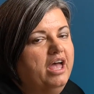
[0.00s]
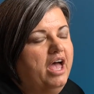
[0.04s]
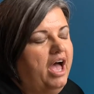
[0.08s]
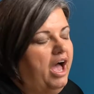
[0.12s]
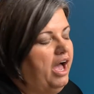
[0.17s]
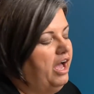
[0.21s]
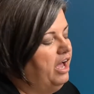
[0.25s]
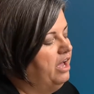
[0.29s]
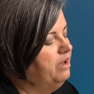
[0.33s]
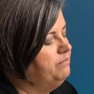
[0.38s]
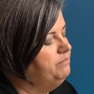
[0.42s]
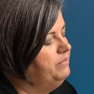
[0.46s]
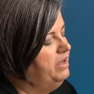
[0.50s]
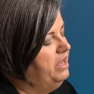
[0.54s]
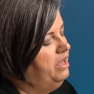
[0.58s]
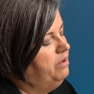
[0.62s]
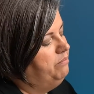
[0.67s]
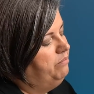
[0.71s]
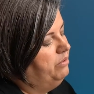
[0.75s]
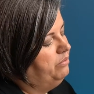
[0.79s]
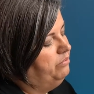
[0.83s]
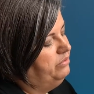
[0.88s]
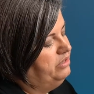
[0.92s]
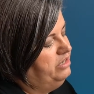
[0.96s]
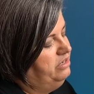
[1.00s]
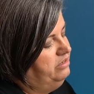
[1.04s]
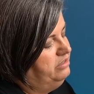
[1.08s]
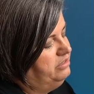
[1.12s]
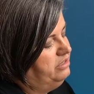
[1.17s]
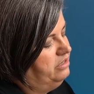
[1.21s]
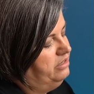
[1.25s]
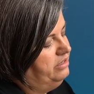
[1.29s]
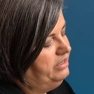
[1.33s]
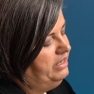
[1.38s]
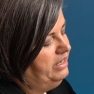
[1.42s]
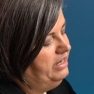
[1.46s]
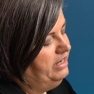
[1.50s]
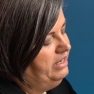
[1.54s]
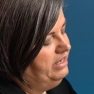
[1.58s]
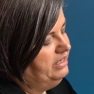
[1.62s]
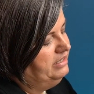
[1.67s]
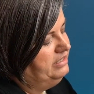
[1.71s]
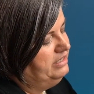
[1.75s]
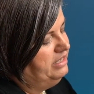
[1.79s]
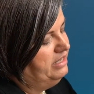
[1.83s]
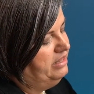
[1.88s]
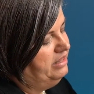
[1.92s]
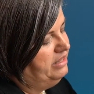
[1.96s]
But when you start getting
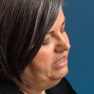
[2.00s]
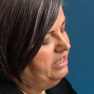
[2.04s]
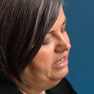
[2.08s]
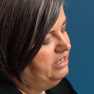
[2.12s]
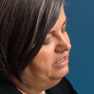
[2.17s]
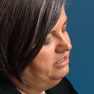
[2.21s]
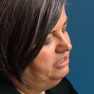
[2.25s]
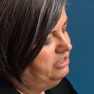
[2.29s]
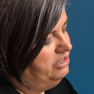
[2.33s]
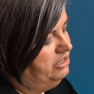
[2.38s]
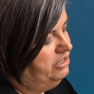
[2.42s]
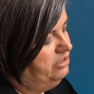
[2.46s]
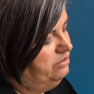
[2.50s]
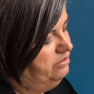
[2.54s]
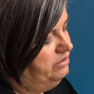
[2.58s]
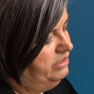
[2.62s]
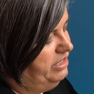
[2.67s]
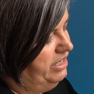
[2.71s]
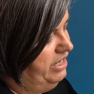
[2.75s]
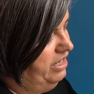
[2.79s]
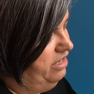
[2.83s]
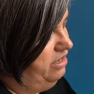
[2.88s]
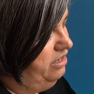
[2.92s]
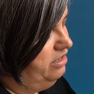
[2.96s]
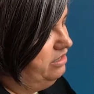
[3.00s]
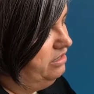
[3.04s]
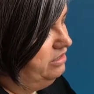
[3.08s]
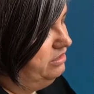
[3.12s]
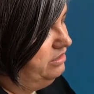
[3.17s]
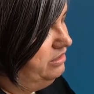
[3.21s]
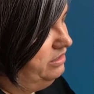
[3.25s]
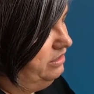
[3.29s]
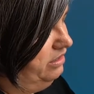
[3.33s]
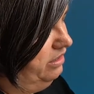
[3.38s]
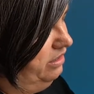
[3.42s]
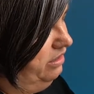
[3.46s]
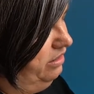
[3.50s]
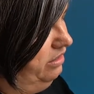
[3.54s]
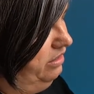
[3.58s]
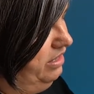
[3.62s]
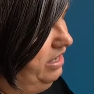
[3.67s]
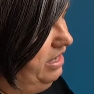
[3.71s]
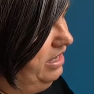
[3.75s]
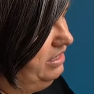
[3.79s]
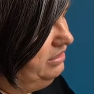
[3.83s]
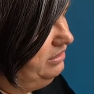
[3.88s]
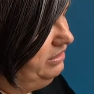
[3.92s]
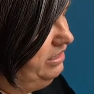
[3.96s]
into these 2 tiers,
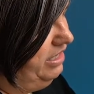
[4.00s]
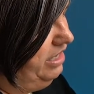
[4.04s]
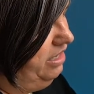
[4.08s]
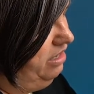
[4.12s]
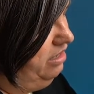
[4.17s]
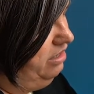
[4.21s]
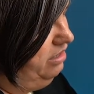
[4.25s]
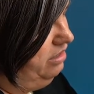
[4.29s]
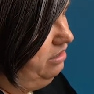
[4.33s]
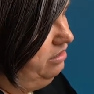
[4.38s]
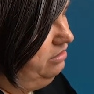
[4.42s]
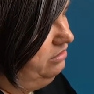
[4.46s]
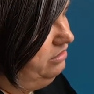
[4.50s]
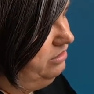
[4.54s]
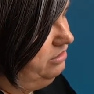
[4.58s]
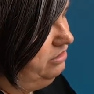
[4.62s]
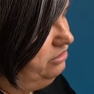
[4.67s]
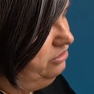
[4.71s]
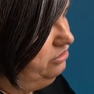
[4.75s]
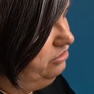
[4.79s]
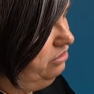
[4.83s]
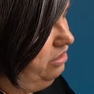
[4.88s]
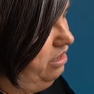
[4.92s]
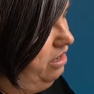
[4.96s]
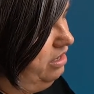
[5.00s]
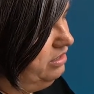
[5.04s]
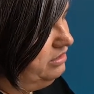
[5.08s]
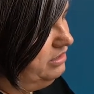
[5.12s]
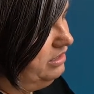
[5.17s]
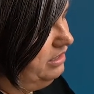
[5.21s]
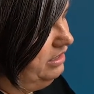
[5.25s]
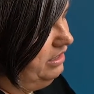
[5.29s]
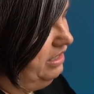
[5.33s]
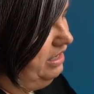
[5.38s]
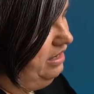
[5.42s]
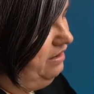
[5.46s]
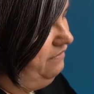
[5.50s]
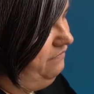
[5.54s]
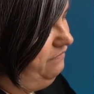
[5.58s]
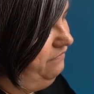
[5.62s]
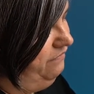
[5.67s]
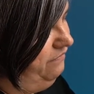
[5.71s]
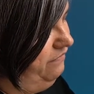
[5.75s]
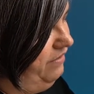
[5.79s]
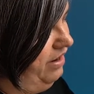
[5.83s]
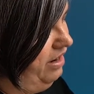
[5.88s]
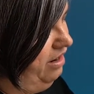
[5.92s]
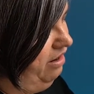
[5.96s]
the drugs can get
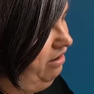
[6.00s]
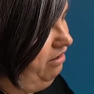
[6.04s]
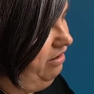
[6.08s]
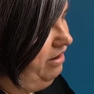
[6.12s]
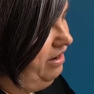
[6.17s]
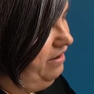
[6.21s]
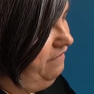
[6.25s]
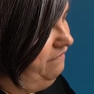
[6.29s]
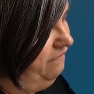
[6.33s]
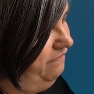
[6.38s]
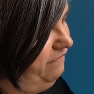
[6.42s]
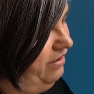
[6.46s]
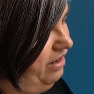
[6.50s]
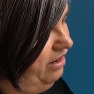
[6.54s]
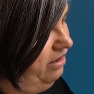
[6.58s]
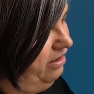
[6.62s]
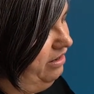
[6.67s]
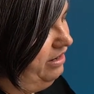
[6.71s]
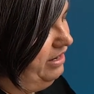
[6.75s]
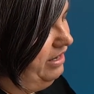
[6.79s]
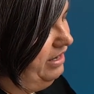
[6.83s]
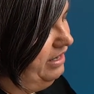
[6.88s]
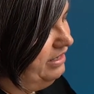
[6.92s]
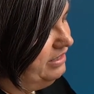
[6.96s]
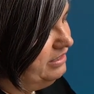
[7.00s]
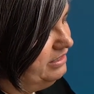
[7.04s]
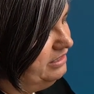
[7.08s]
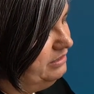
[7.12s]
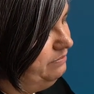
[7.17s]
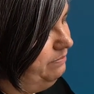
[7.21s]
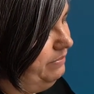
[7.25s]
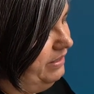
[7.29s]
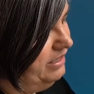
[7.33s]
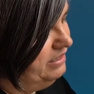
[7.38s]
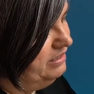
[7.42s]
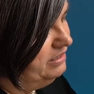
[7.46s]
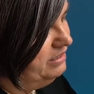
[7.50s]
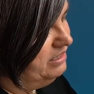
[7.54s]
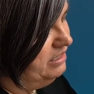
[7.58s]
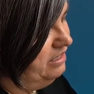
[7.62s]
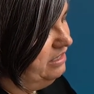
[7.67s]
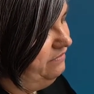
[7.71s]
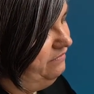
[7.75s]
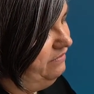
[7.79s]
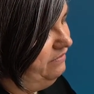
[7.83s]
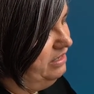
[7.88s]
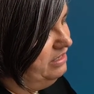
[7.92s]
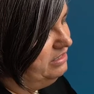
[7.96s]
very, very
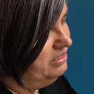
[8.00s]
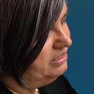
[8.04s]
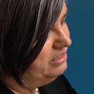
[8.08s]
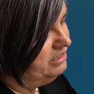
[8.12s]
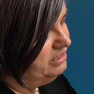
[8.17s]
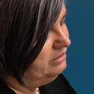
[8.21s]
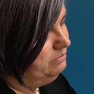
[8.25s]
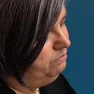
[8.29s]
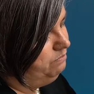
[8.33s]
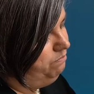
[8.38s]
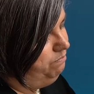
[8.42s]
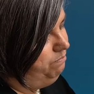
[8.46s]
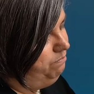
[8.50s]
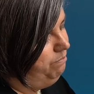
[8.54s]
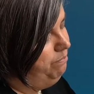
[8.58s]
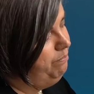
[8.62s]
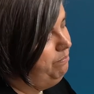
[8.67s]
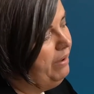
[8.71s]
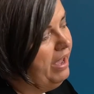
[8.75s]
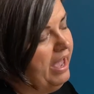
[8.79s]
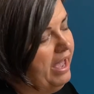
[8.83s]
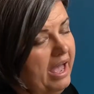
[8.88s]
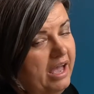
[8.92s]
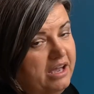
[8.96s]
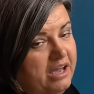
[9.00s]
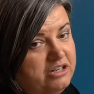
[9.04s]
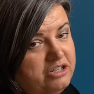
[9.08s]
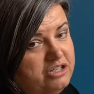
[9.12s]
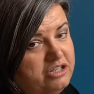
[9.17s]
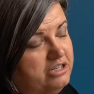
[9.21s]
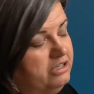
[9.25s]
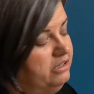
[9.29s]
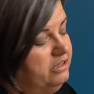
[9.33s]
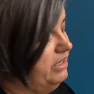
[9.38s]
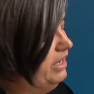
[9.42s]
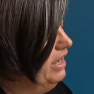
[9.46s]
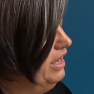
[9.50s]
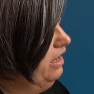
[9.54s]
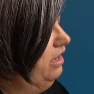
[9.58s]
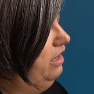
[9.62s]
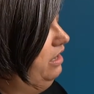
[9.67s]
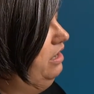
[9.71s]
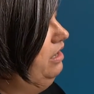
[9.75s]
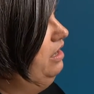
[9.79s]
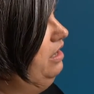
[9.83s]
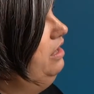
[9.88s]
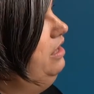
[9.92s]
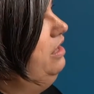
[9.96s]
expensive, especially
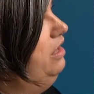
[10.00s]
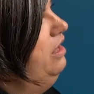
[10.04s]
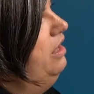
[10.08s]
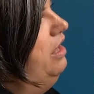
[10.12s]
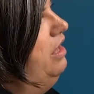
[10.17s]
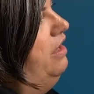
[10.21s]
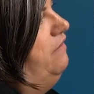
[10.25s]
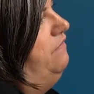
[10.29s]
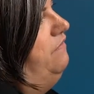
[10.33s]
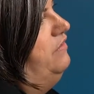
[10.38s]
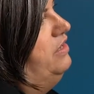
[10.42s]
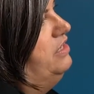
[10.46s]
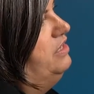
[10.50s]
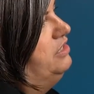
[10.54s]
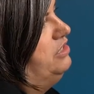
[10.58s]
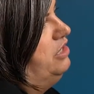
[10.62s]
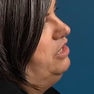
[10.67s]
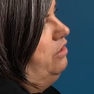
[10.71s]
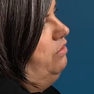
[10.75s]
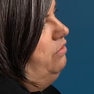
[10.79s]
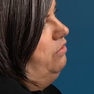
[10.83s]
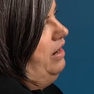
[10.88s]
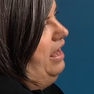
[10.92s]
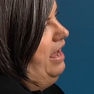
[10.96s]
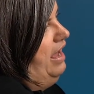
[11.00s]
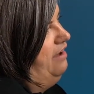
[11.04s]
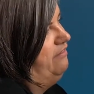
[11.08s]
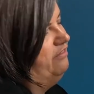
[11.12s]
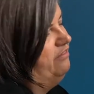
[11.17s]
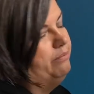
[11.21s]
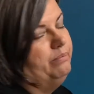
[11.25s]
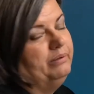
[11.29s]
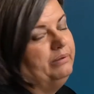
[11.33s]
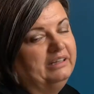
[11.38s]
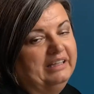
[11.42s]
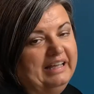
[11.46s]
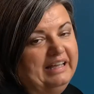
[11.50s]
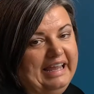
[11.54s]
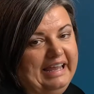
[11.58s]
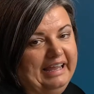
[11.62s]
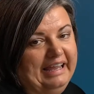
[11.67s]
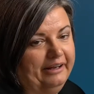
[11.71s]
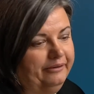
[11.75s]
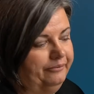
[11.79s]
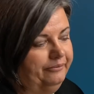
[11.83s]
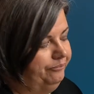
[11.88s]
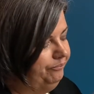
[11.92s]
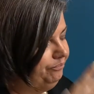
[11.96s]
if you don't have a
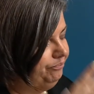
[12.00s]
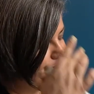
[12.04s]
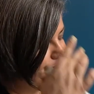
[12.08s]
plan.